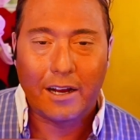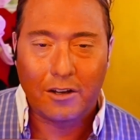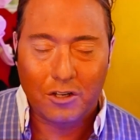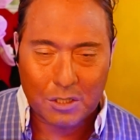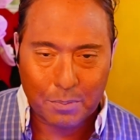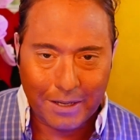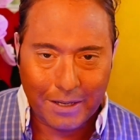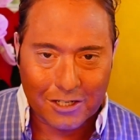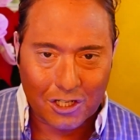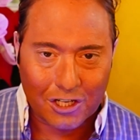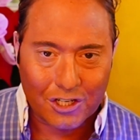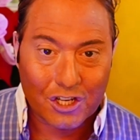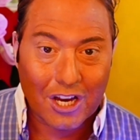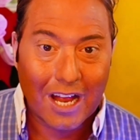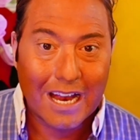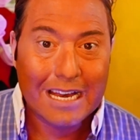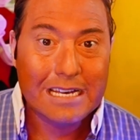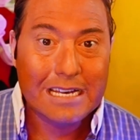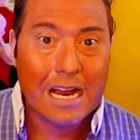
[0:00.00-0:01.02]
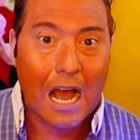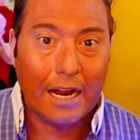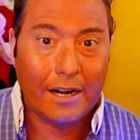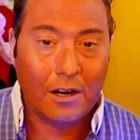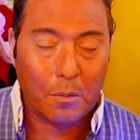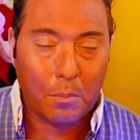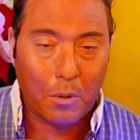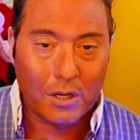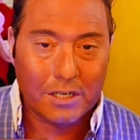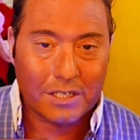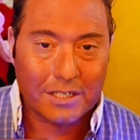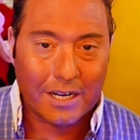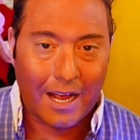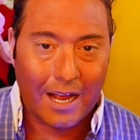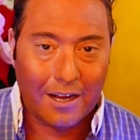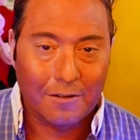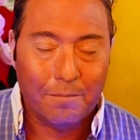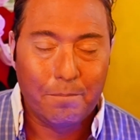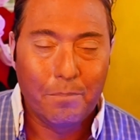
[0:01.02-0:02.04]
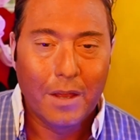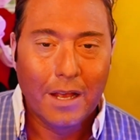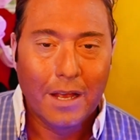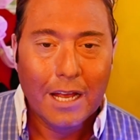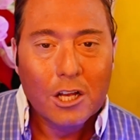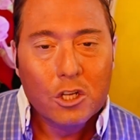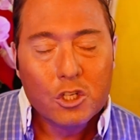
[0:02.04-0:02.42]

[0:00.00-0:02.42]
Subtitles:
I go speechless. 900 points down.